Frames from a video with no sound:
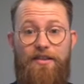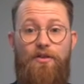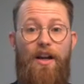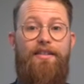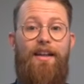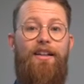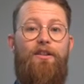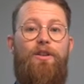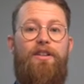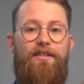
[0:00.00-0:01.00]
stress and
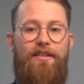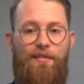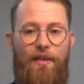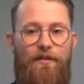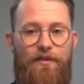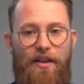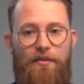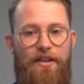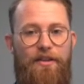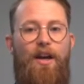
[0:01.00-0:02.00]
increases the amount of
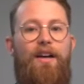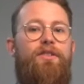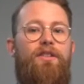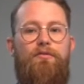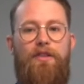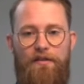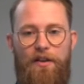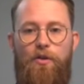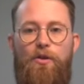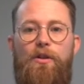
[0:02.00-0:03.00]
times that you have to
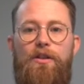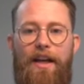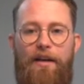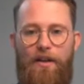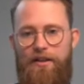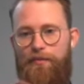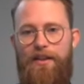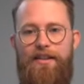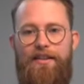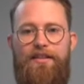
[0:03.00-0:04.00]
re-record, and by
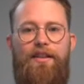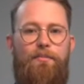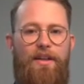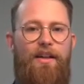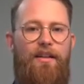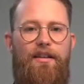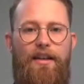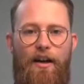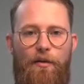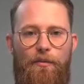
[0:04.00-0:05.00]
splitting this up, that
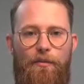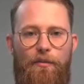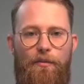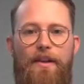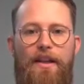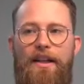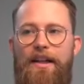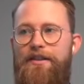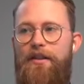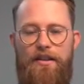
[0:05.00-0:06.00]
helps a lot.
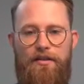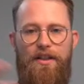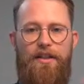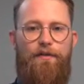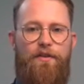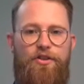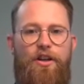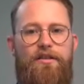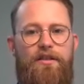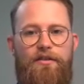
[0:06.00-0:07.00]
So there's 3 different
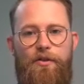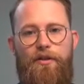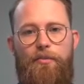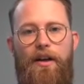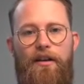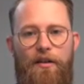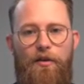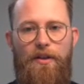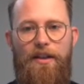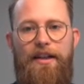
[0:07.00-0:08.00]
chunks I'll talk about a little
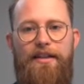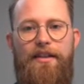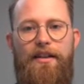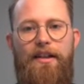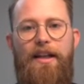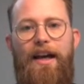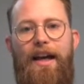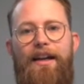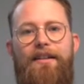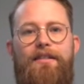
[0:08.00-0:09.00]
bit later,
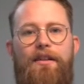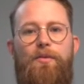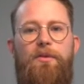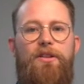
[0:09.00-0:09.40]
and we'll be